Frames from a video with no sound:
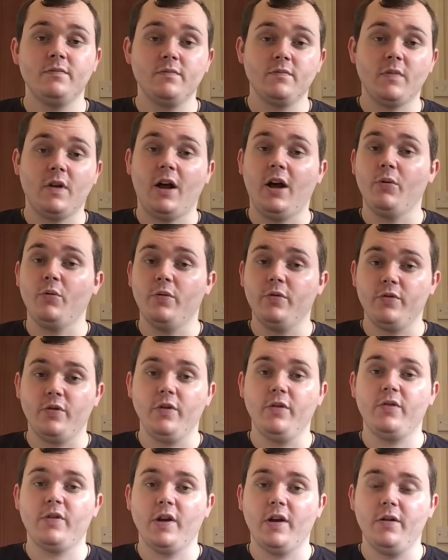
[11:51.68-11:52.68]
I will do
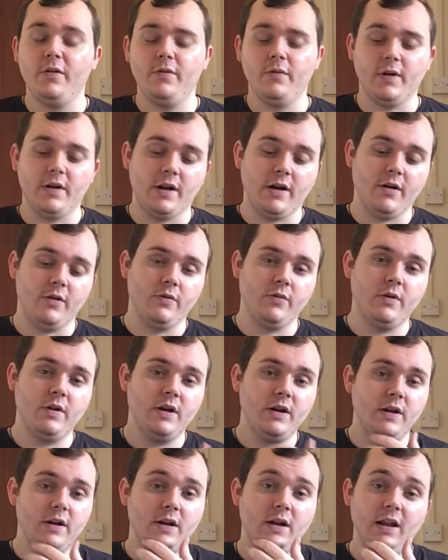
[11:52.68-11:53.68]
so, and I'll
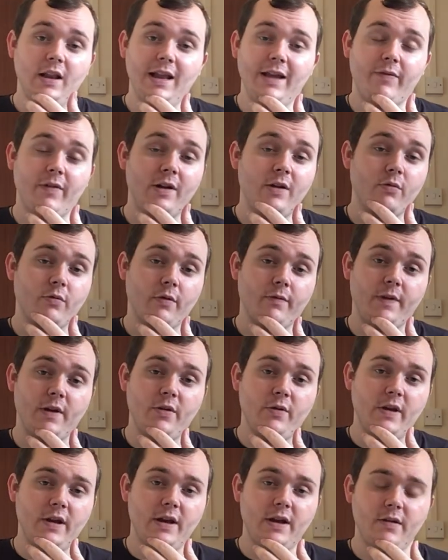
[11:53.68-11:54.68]
leave a little review
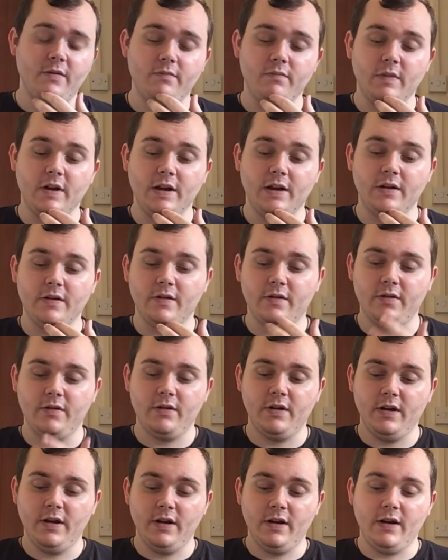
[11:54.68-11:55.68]
here. And
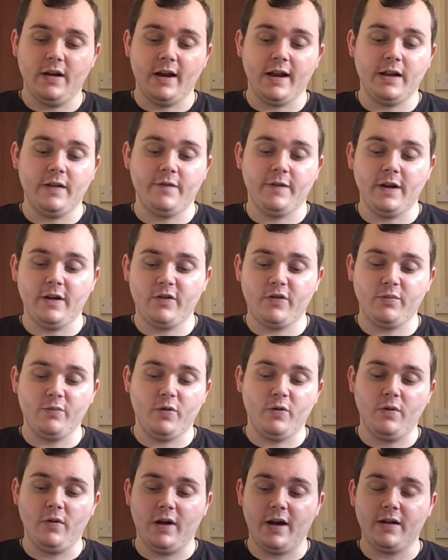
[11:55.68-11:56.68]
anything small
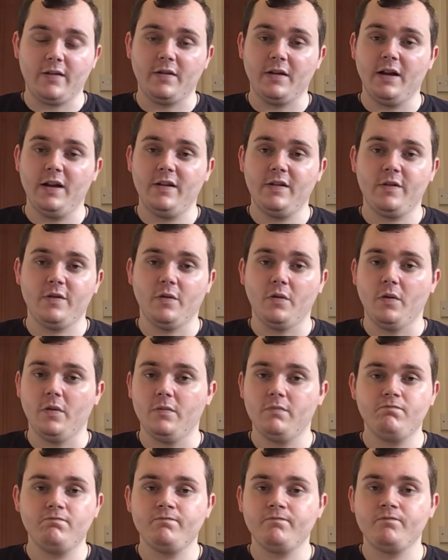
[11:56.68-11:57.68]
like this, or
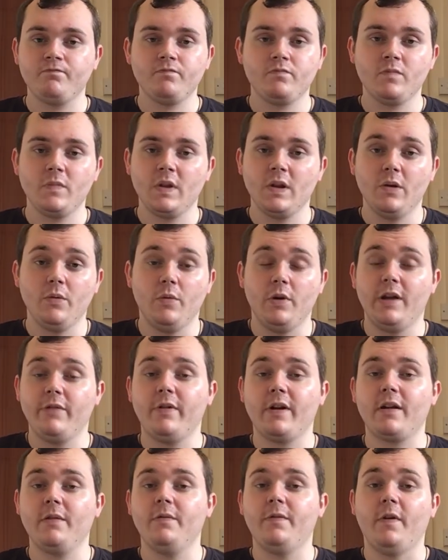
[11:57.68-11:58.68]
whatever I
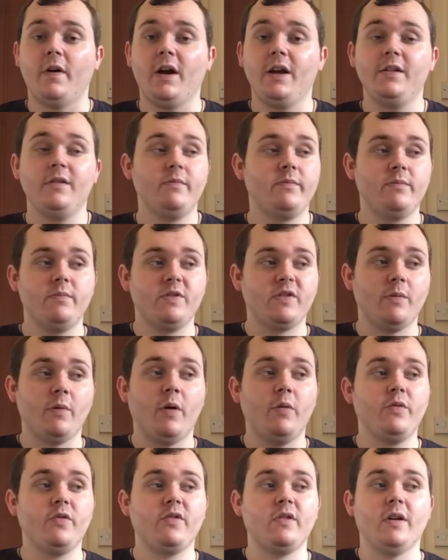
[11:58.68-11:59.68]
can find, some
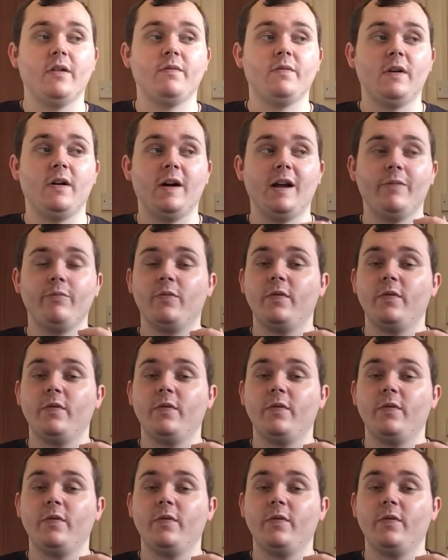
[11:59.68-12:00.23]
old stuff that I haven't